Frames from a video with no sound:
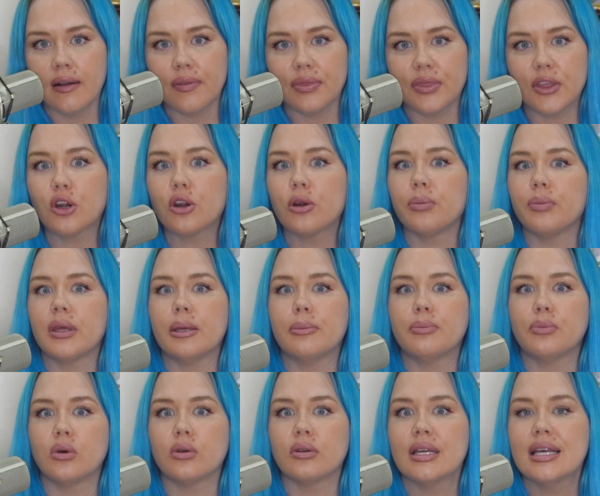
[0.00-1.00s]
There are
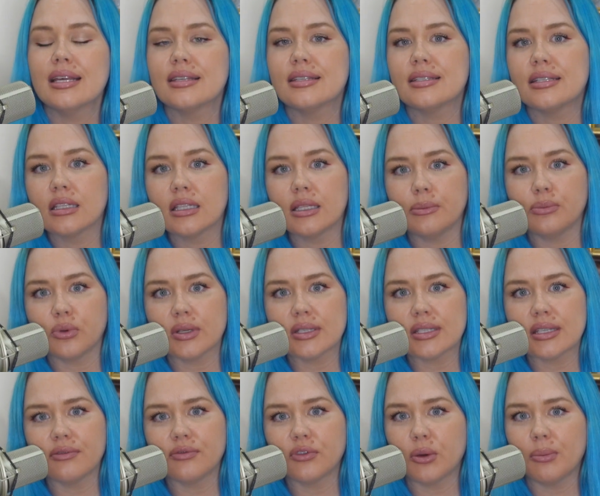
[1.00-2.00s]
people still in
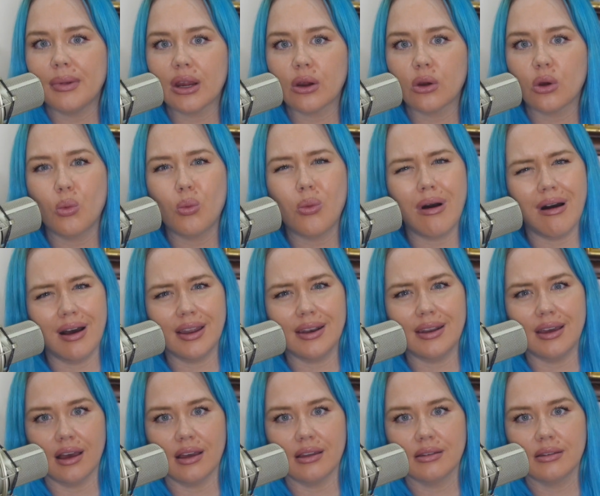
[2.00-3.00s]
prison for
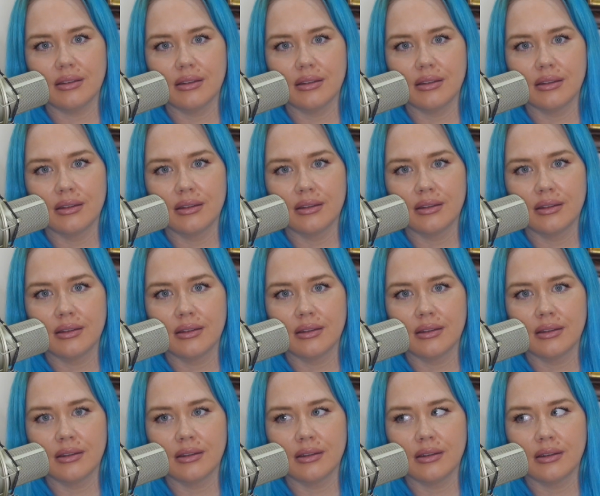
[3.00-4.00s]
marijuana
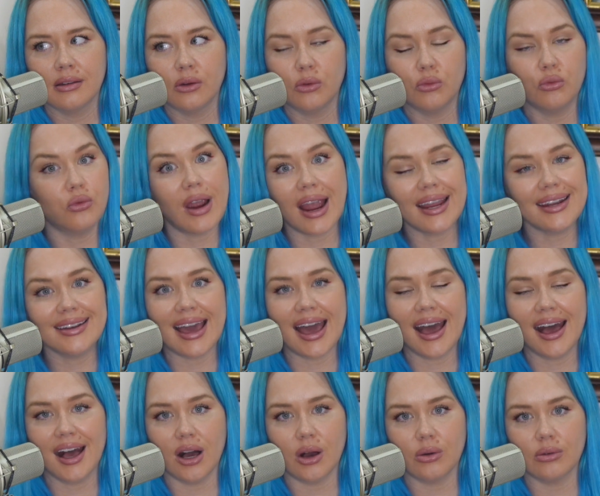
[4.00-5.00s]
right
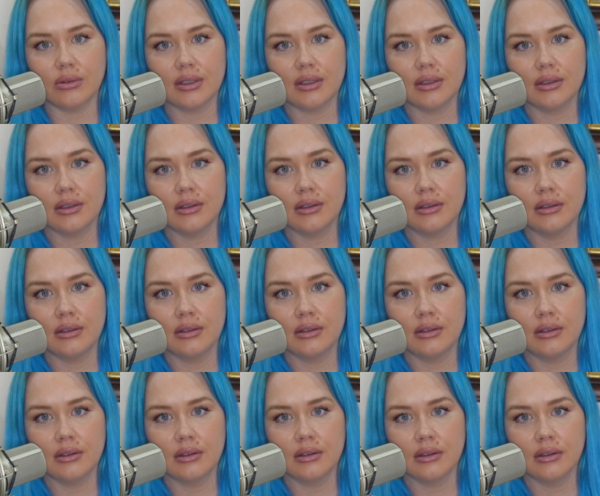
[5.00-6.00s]
now.
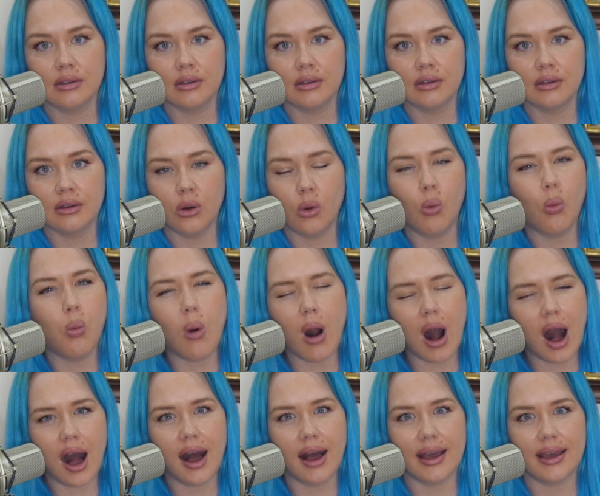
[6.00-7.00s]

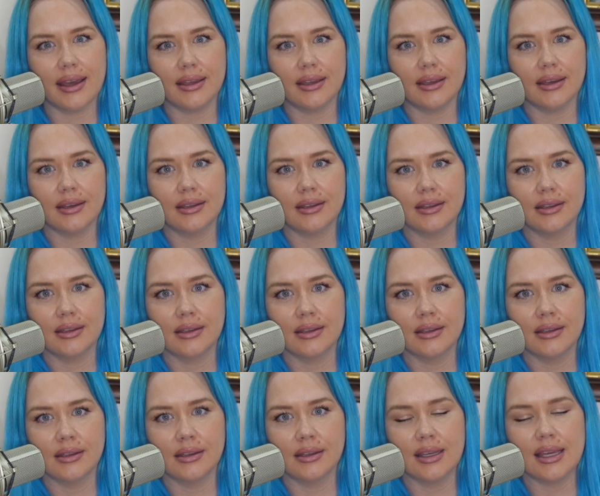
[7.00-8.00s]
Why
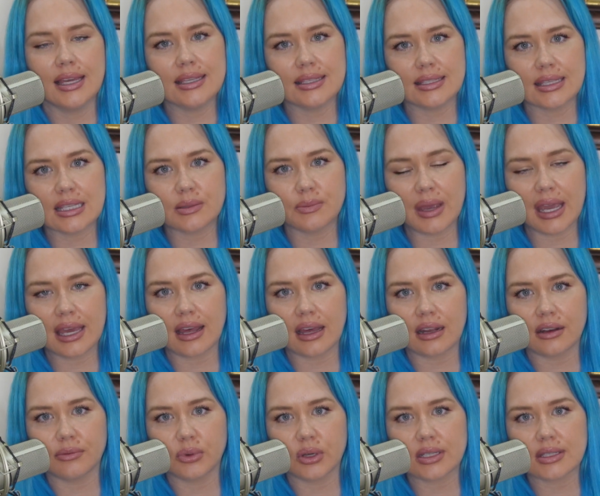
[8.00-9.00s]
is this man
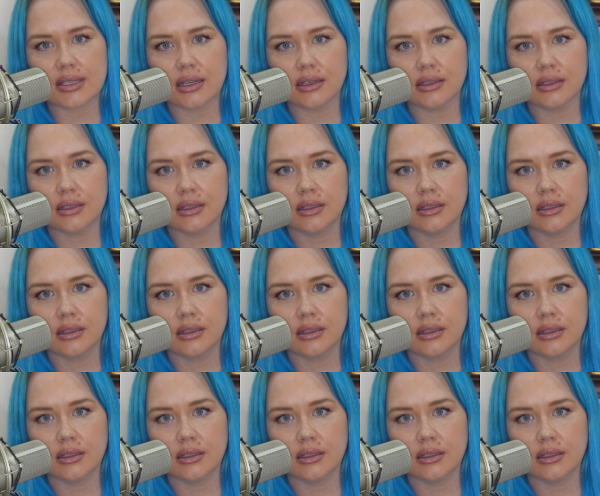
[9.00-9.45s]
out of prison?